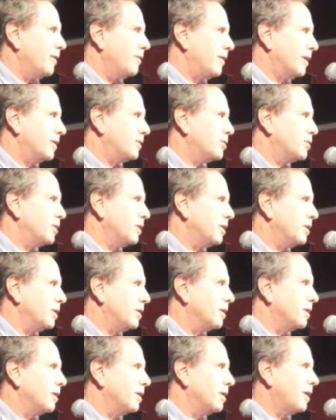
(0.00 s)
that
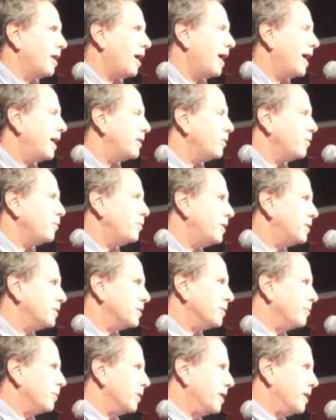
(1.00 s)
she, I had no
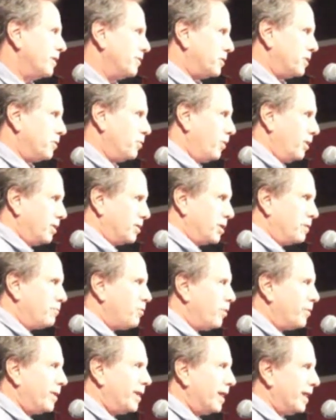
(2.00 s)
reason to believe she was. She
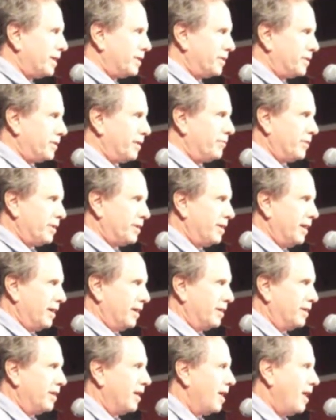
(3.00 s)
wrote me letters every
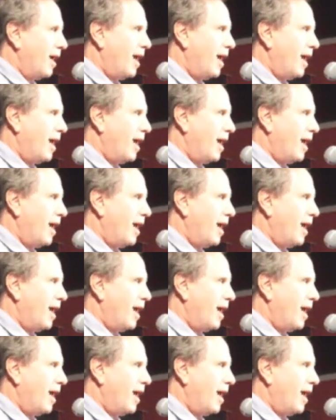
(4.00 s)
day.